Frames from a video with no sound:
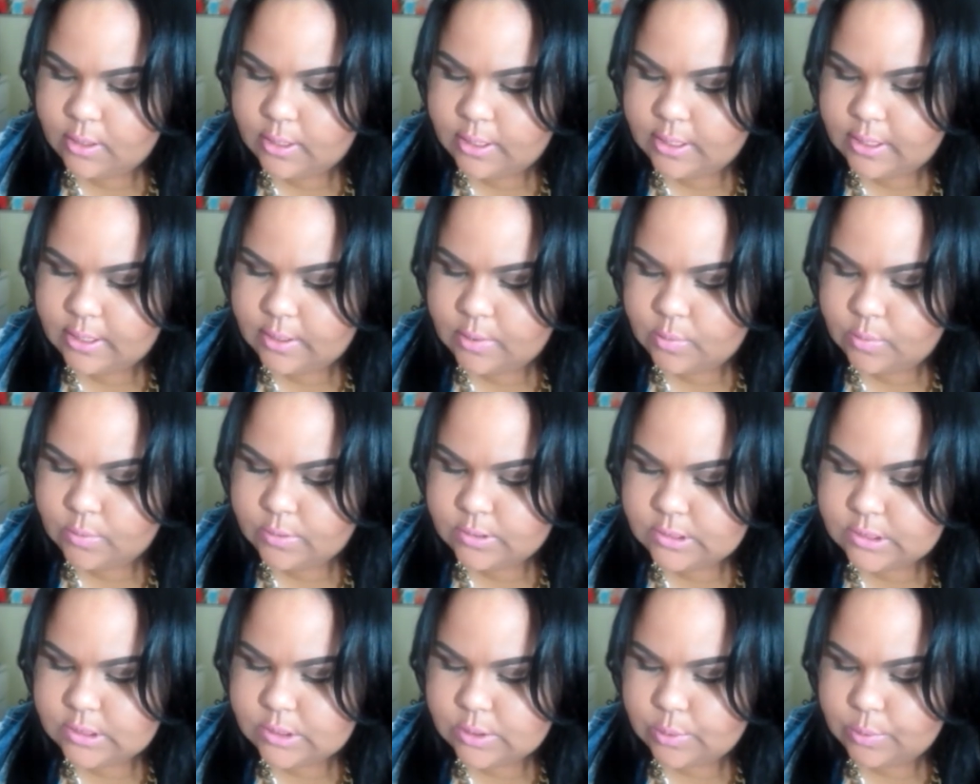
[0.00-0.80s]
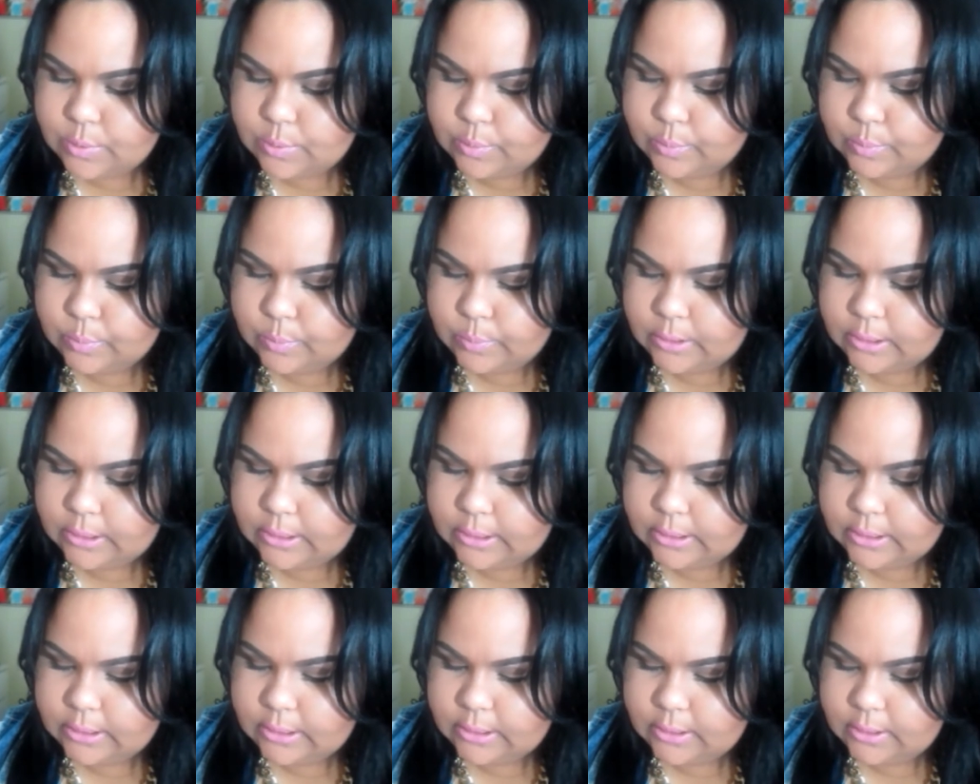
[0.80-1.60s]
it was
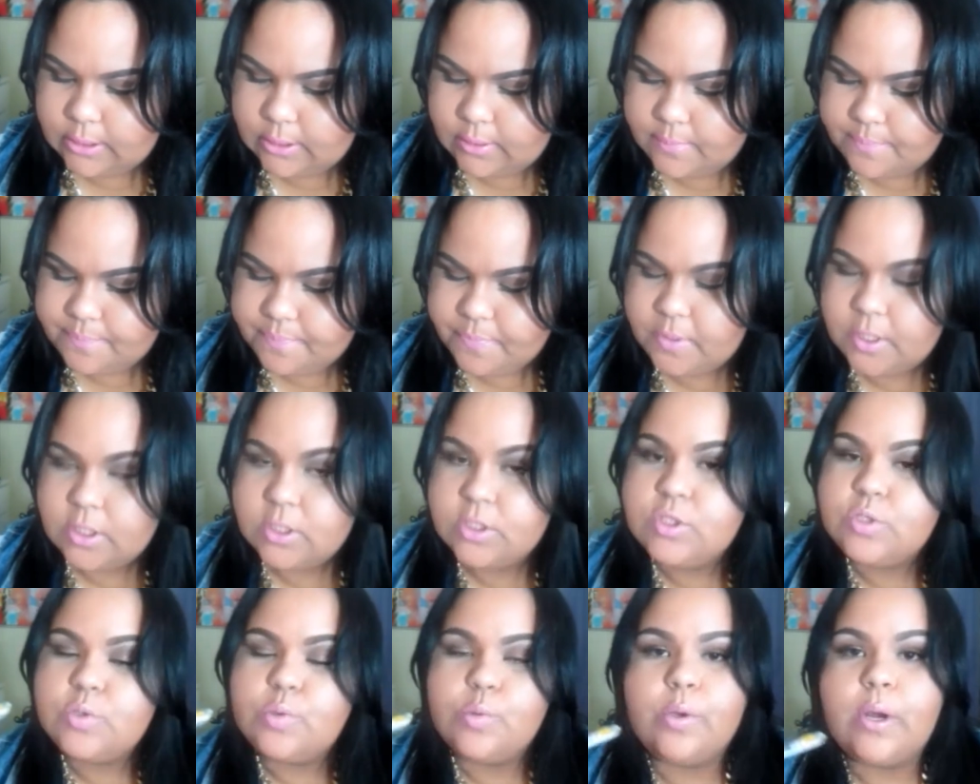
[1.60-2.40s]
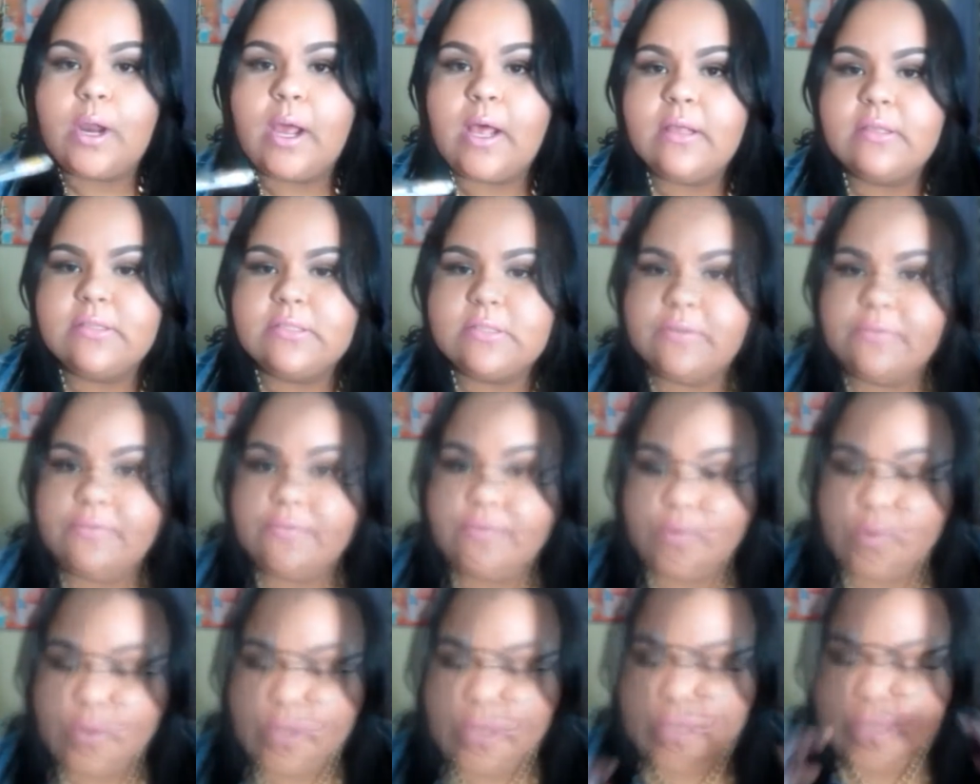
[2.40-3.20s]
only two dollars and
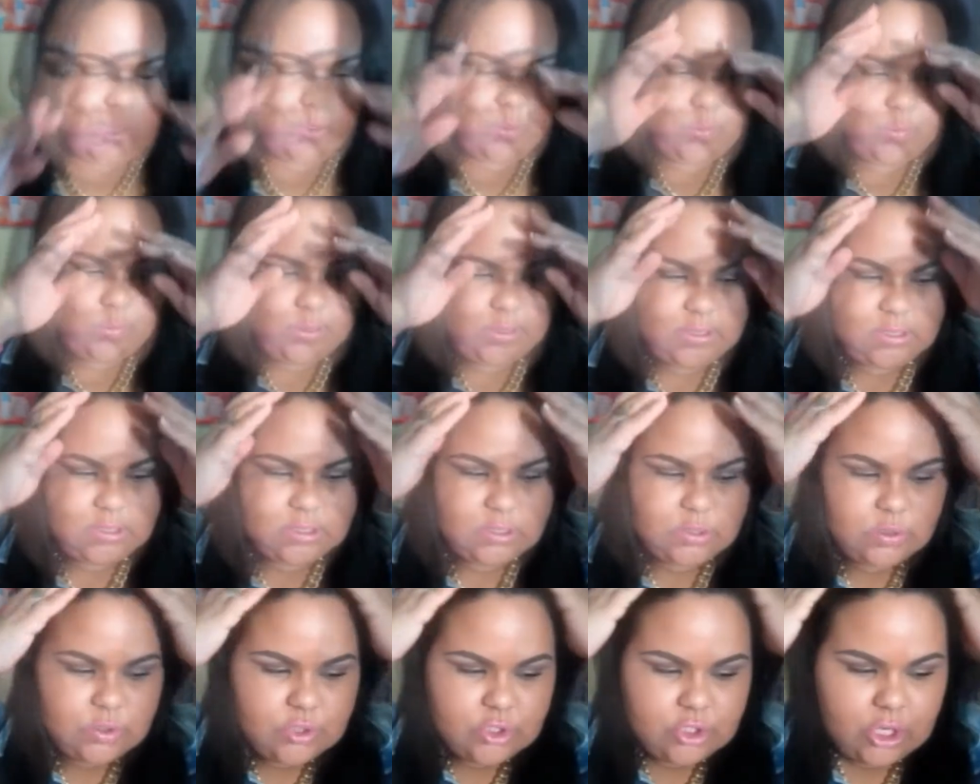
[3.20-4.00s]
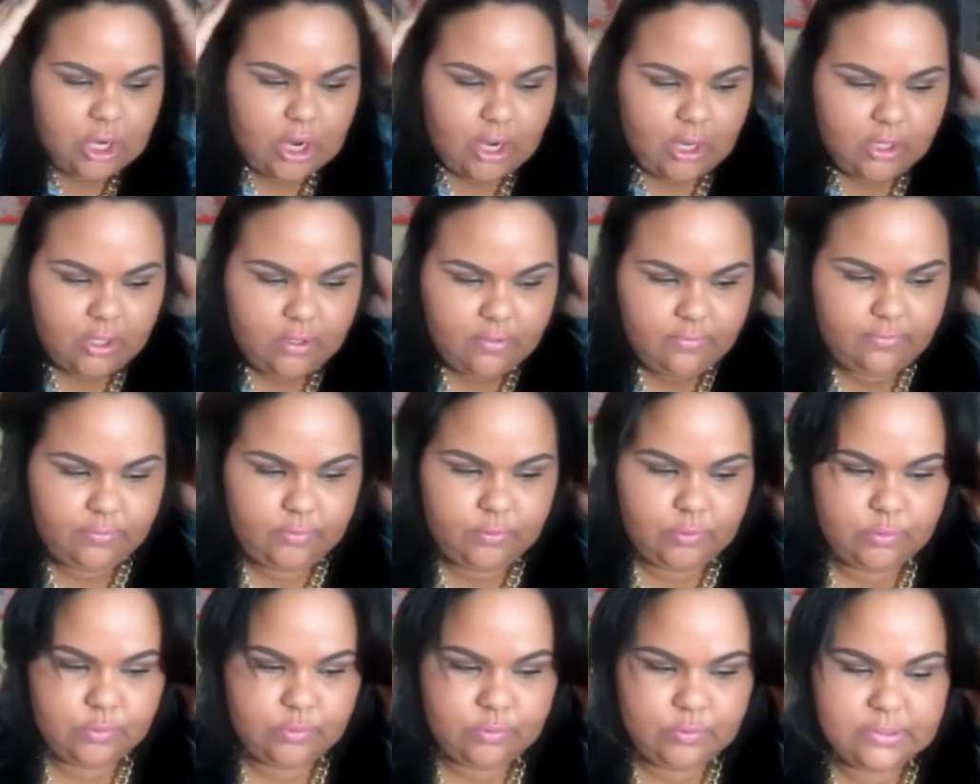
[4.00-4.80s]
forty nine. Oh, I went to Charlotte
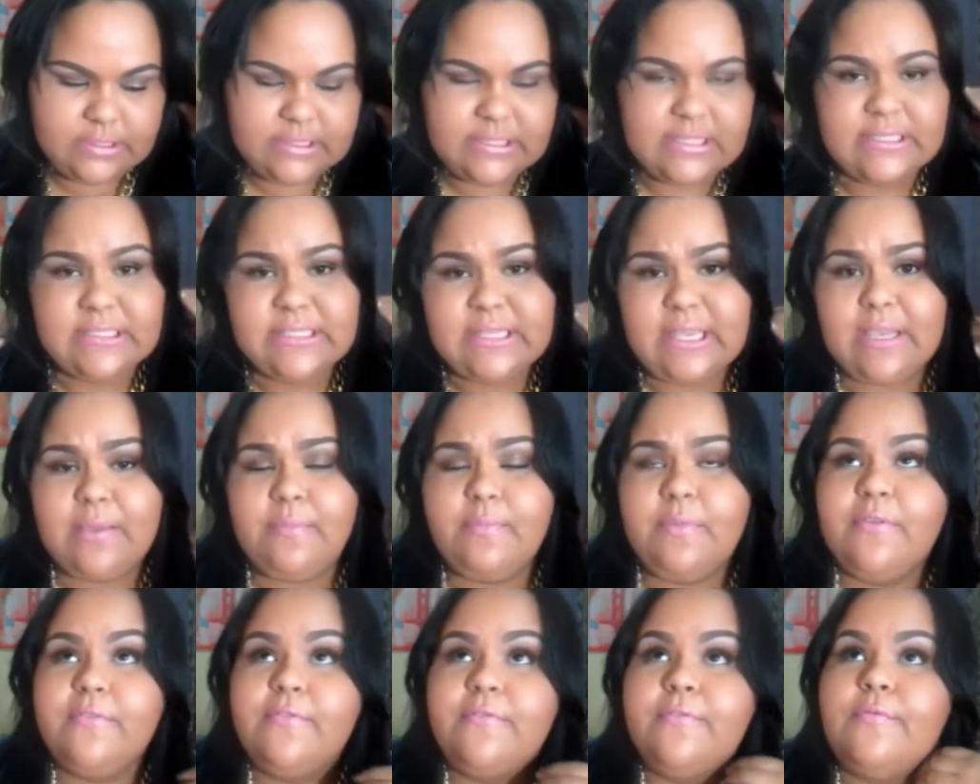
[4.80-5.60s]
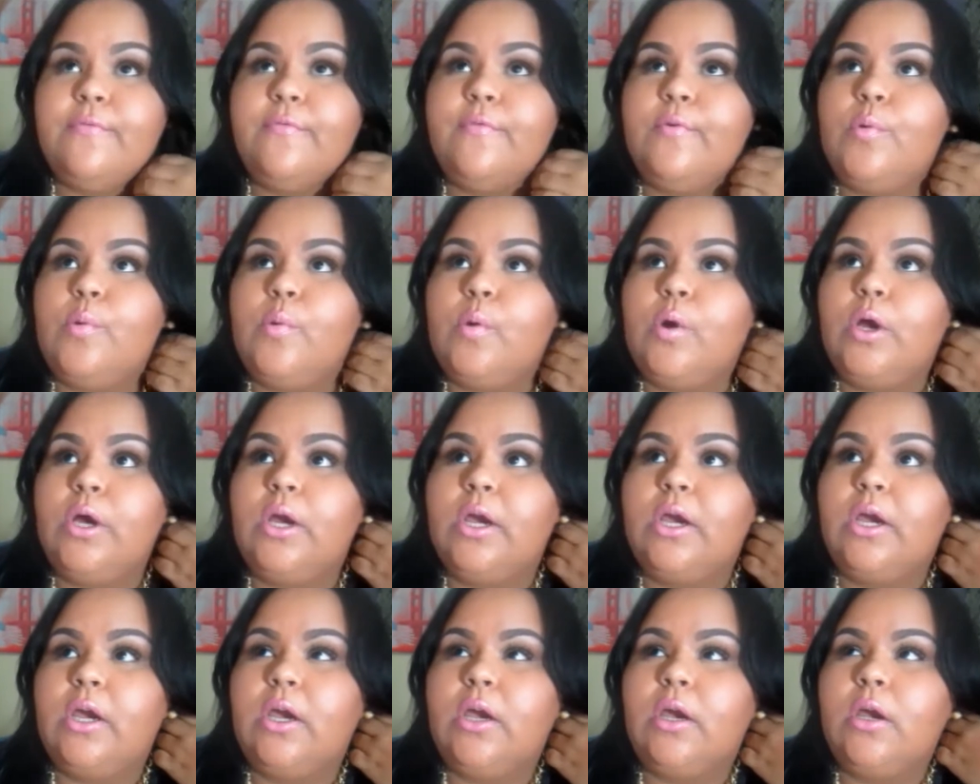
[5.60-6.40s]
Russe the day before.
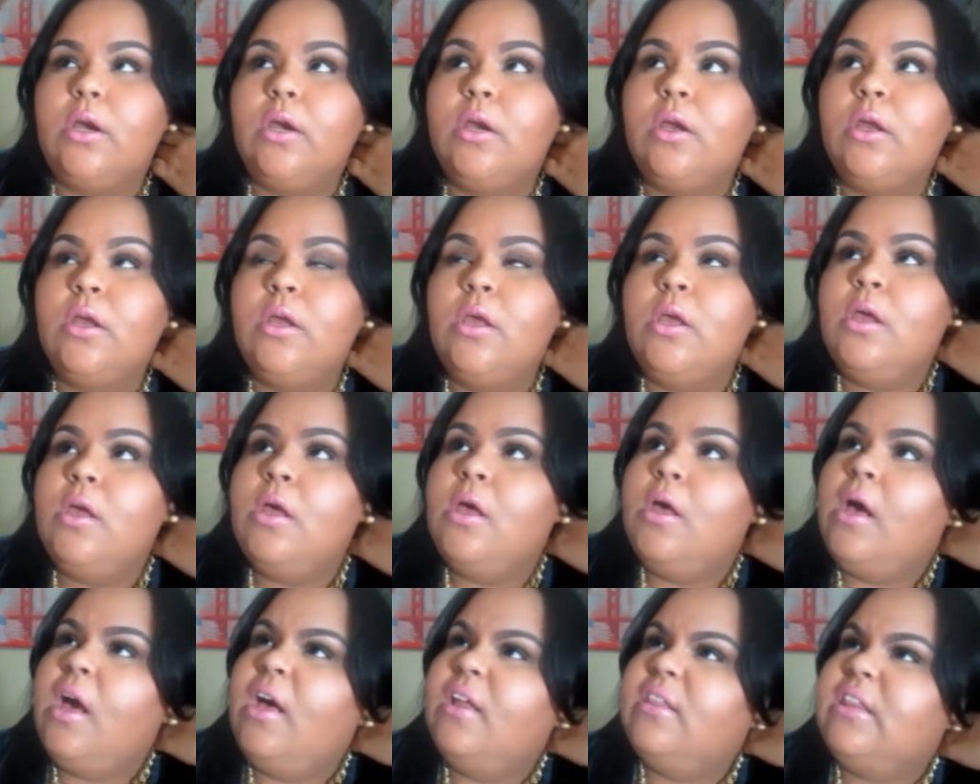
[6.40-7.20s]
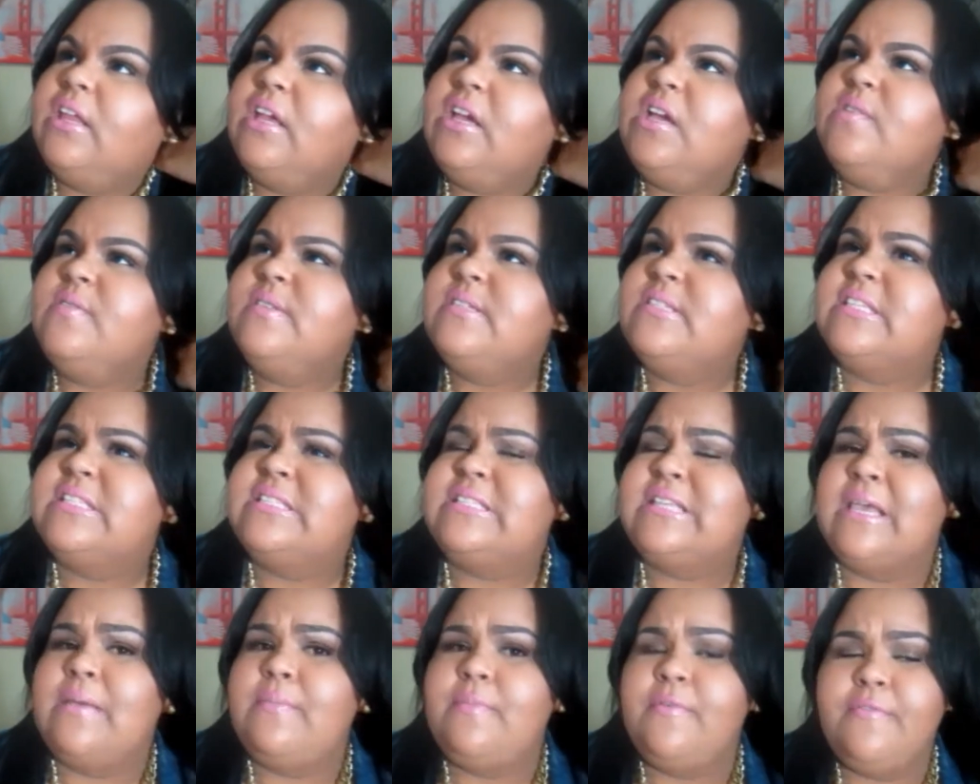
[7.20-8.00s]
I think it was the
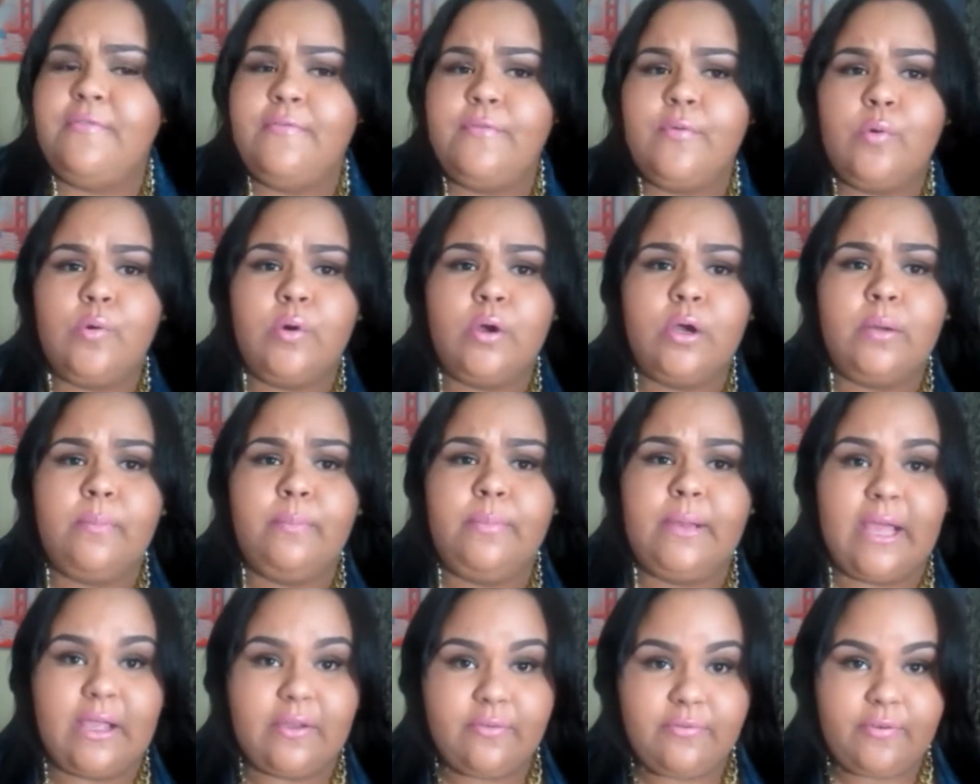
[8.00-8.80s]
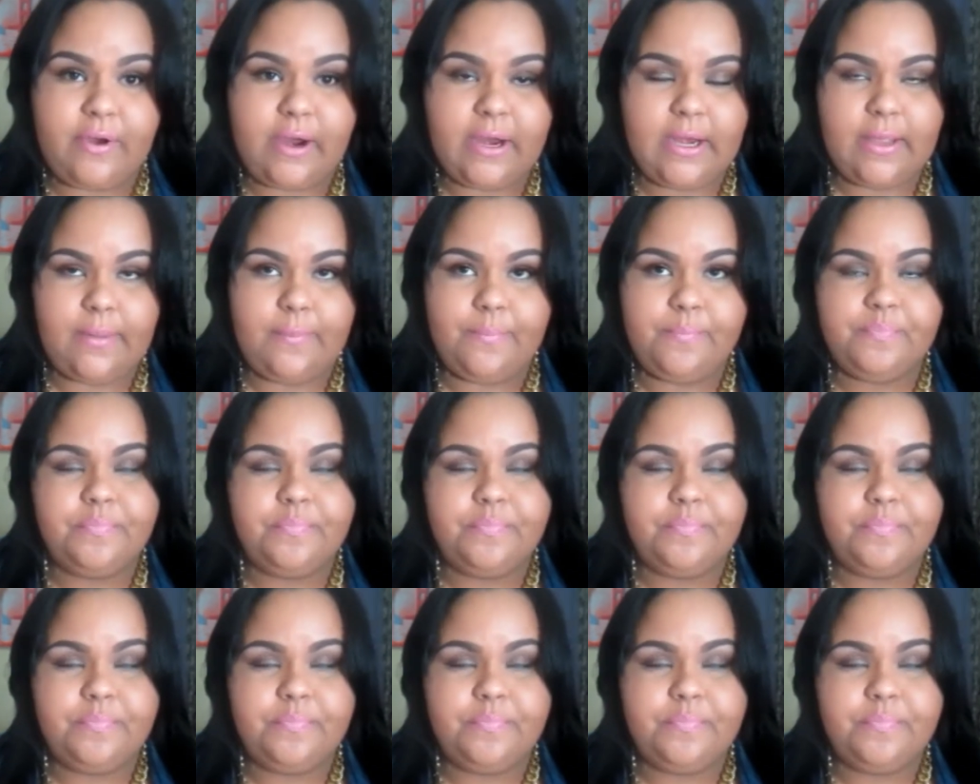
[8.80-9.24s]
day before Black Friday.